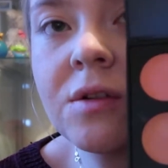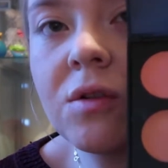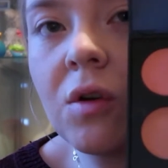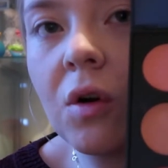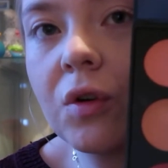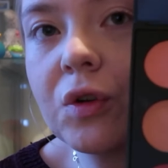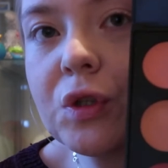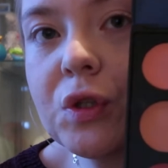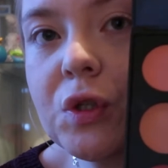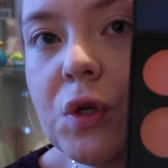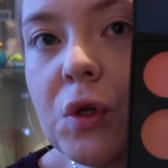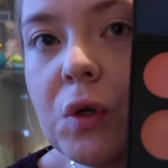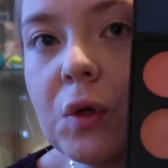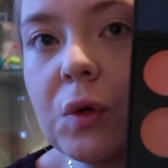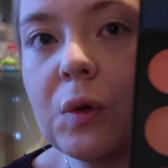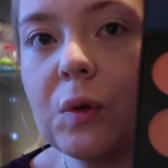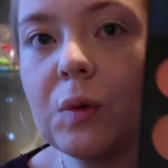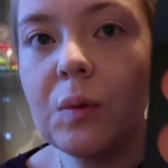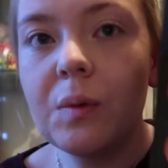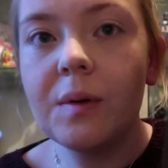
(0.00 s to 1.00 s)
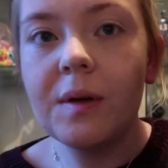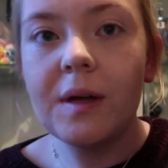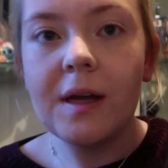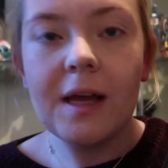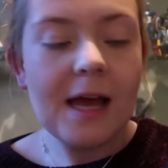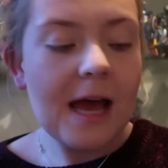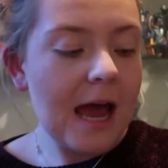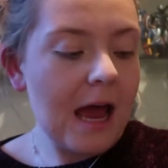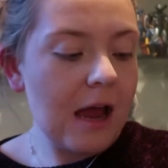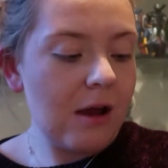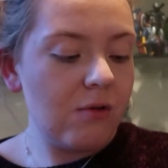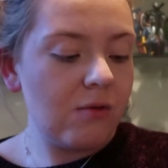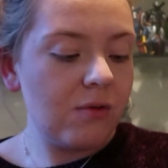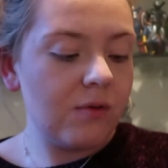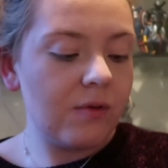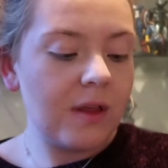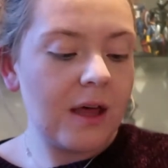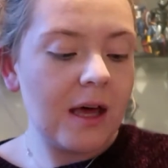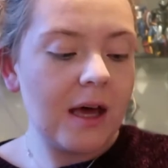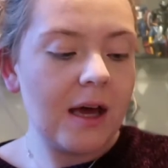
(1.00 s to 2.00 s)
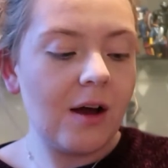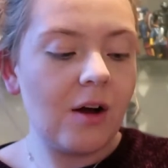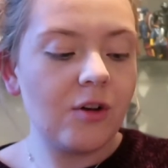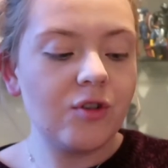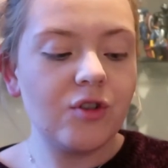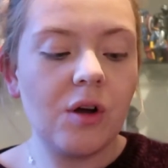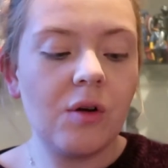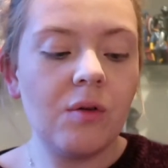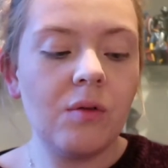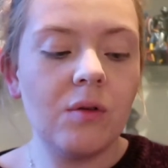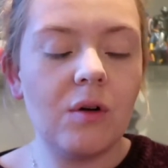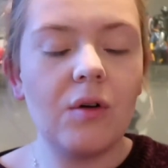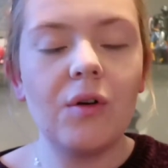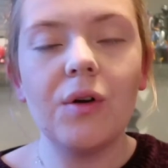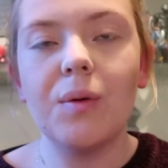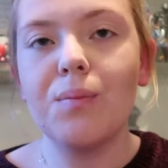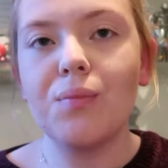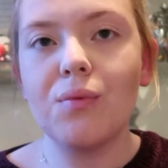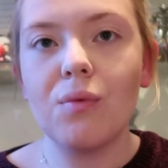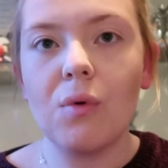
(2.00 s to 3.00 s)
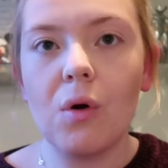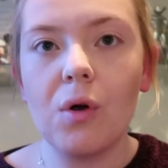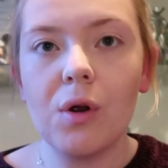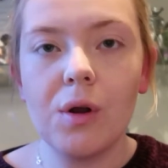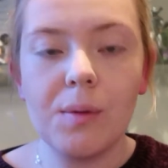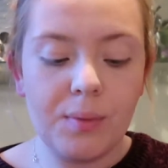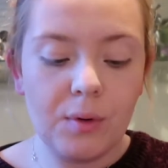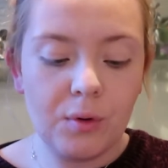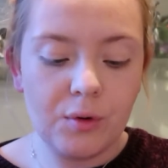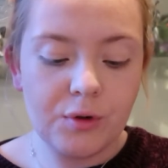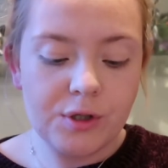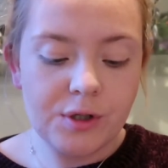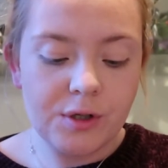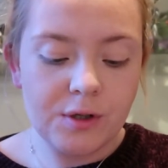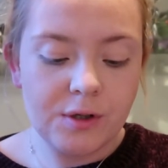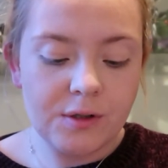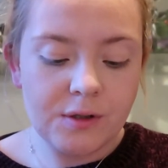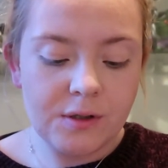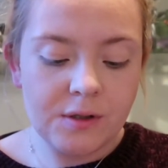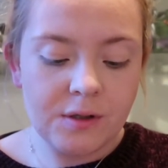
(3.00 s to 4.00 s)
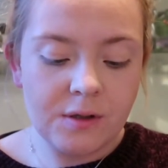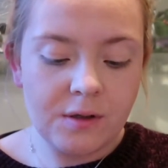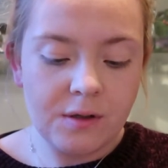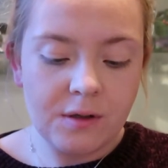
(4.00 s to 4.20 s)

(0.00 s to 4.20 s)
not too out there. I don't like bright blushers.